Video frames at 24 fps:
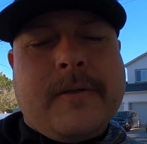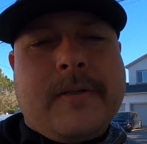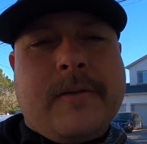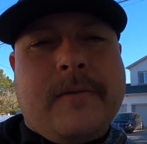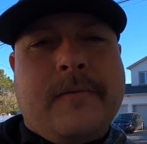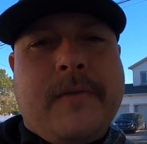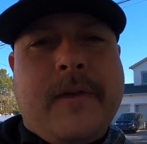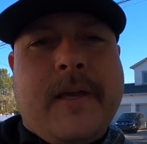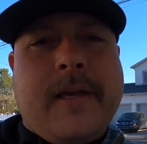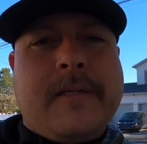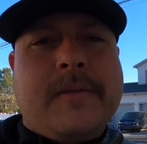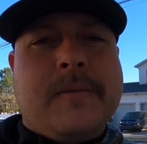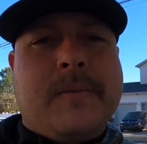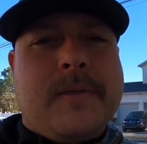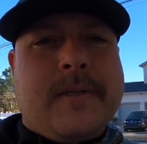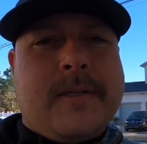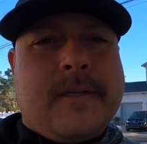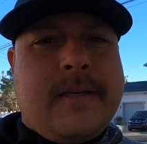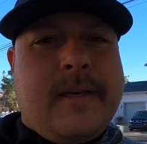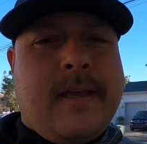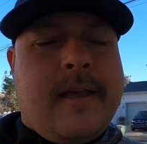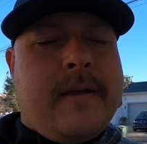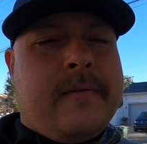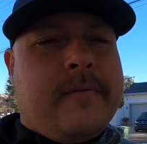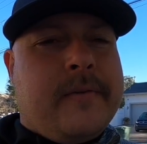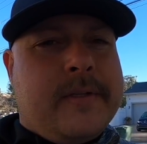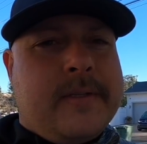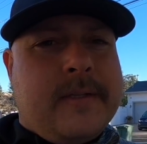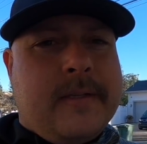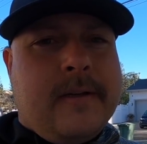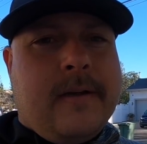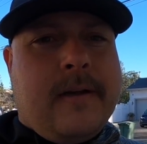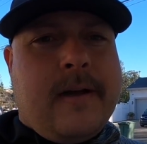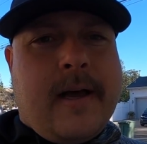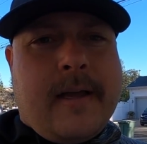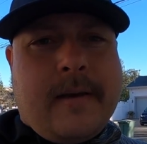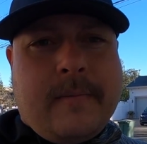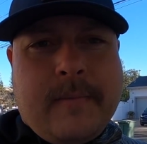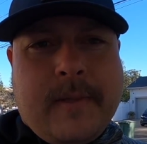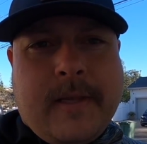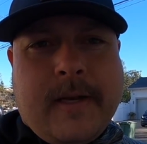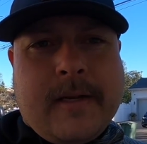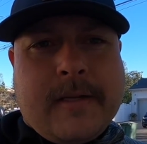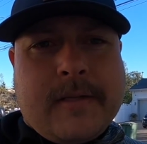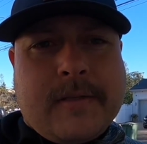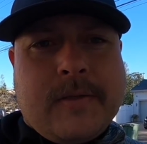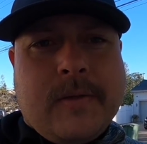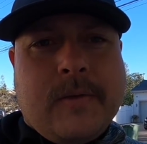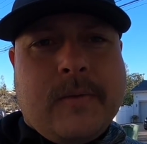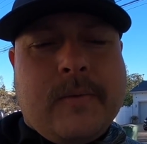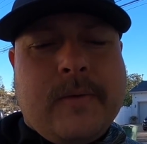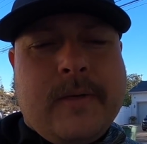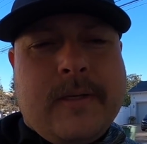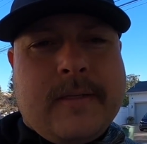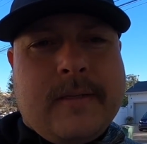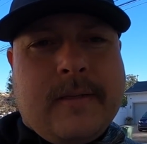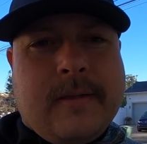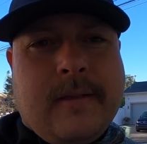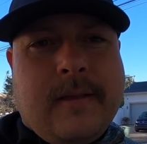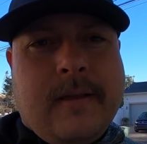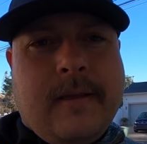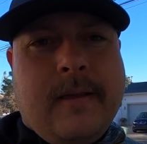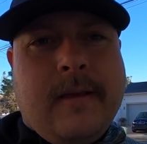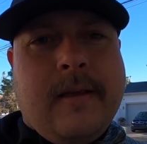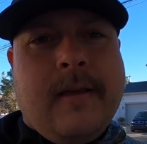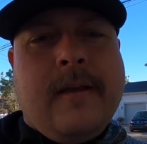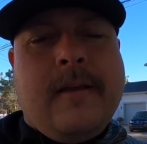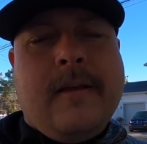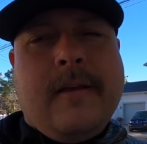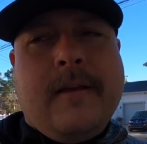So if you guys want to see every single item that I sold recently,